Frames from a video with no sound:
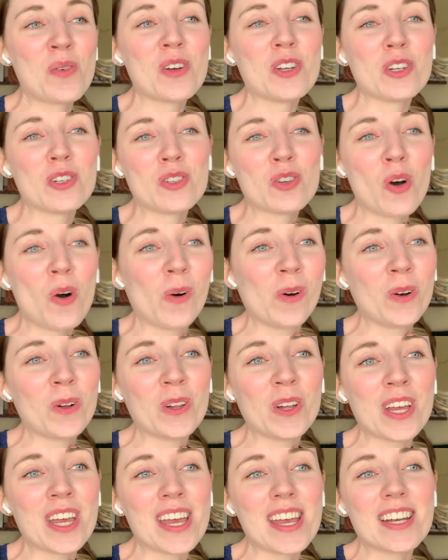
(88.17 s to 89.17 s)
which
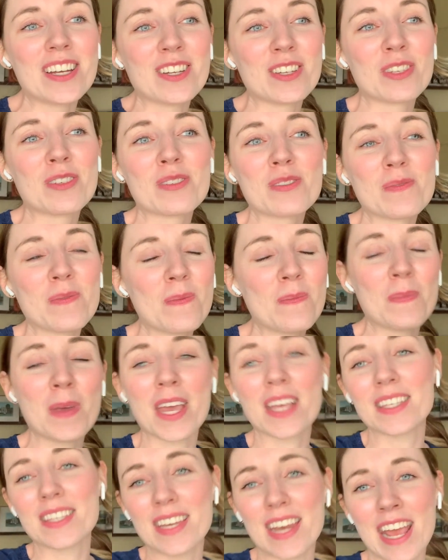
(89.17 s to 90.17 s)
totally just
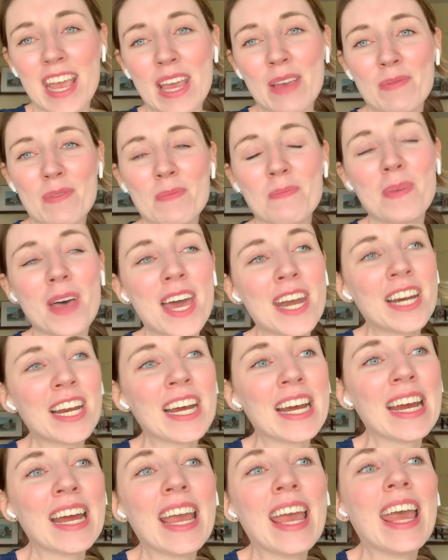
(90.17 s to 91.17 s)
makes the day even
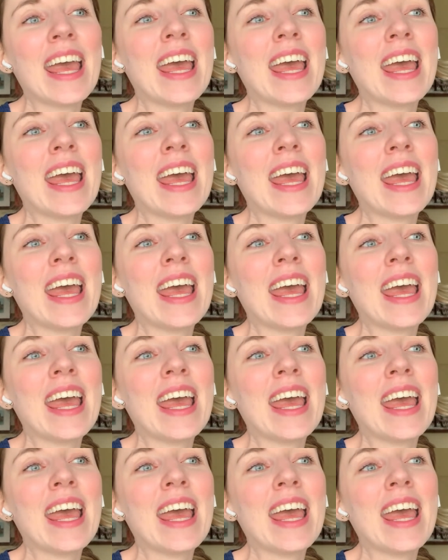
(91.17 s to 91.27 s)
better.